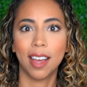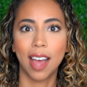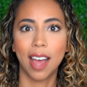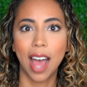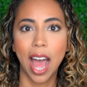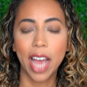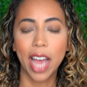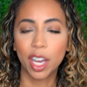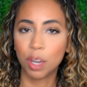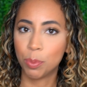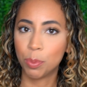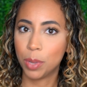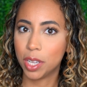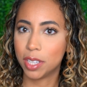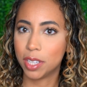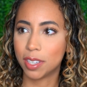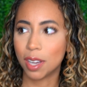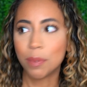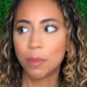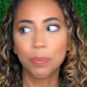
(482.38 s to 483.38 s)
I could
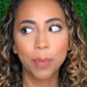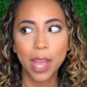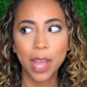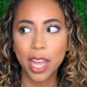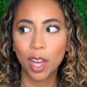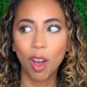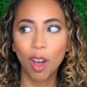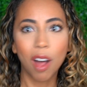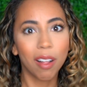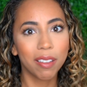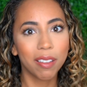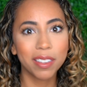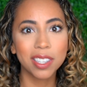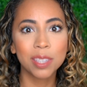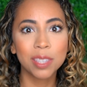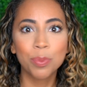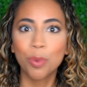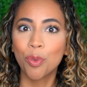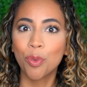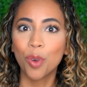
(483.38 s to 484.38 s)
be done paying all of
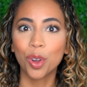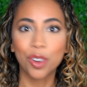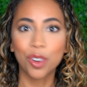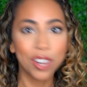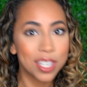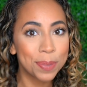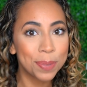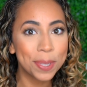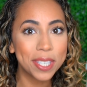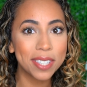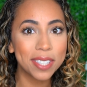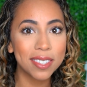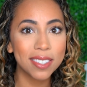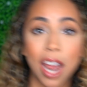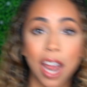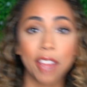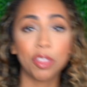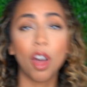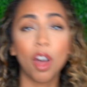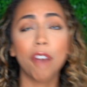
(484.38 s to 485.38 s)
this before Christmas.
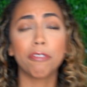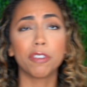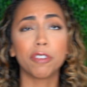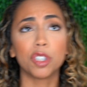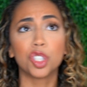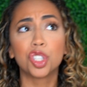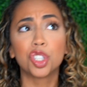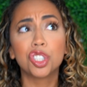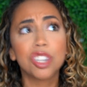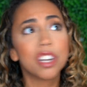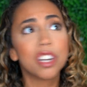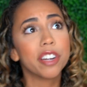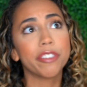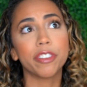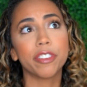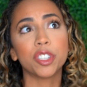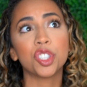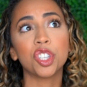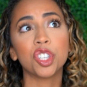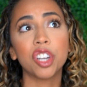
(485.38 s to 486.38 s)
I thought for
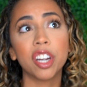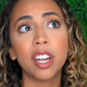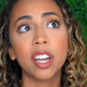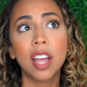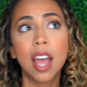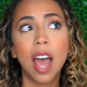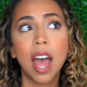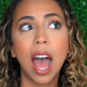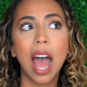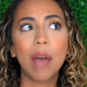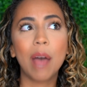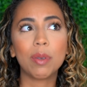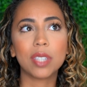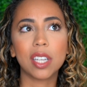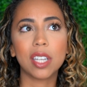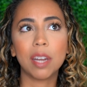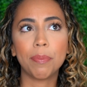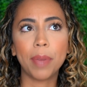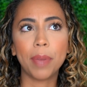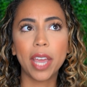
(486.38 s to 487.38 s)
sure, I was
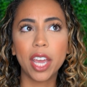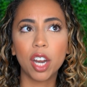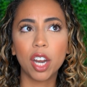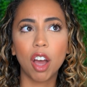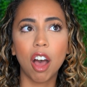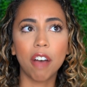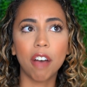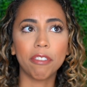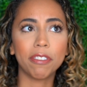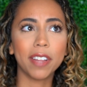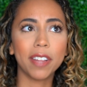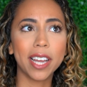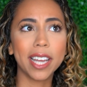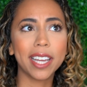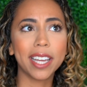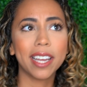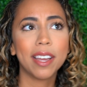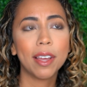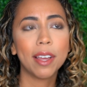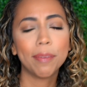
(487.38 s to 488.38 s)
gonna pay it off
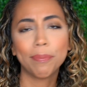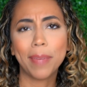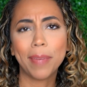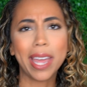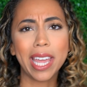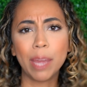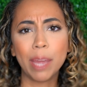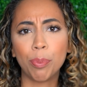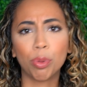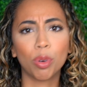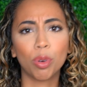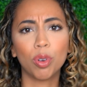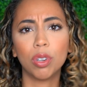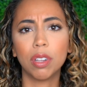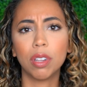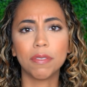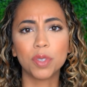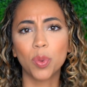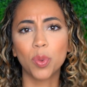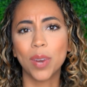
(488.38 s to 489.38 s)
like
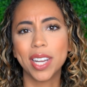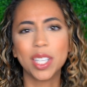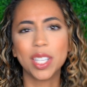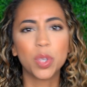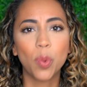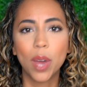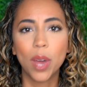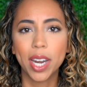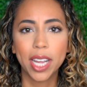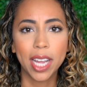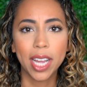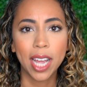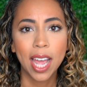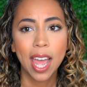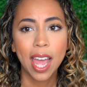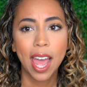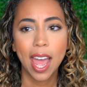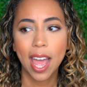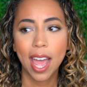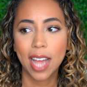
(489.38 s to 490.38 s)
April of 2020.
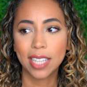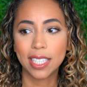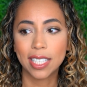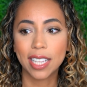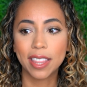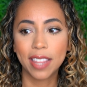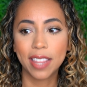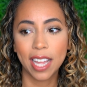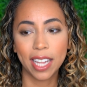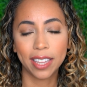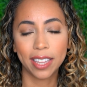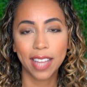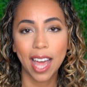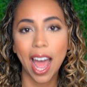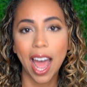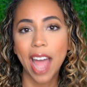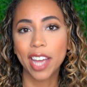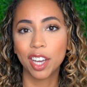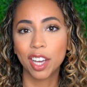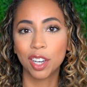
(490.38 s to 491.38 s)
And to think
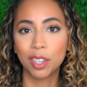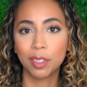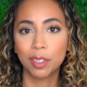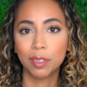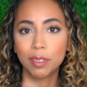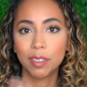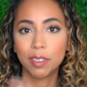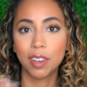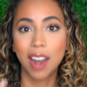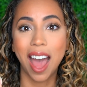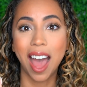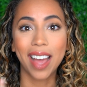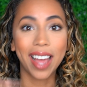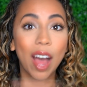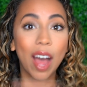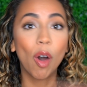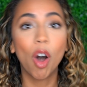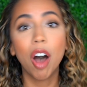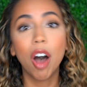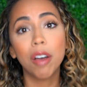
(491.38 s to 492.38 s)
that I could knock
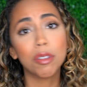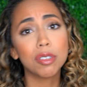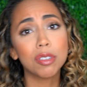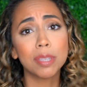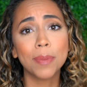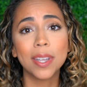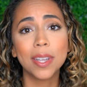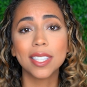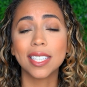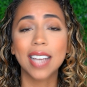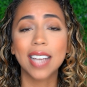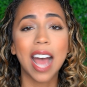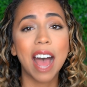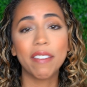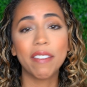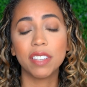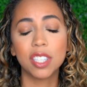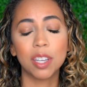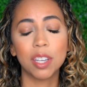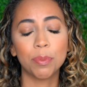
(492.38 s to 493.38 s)
out all those months and
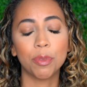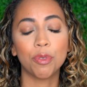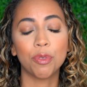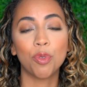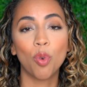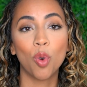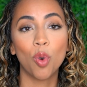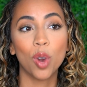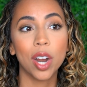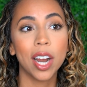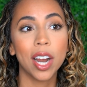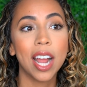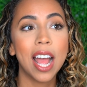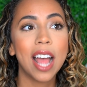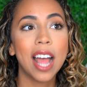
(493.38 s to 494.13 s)
have it done before,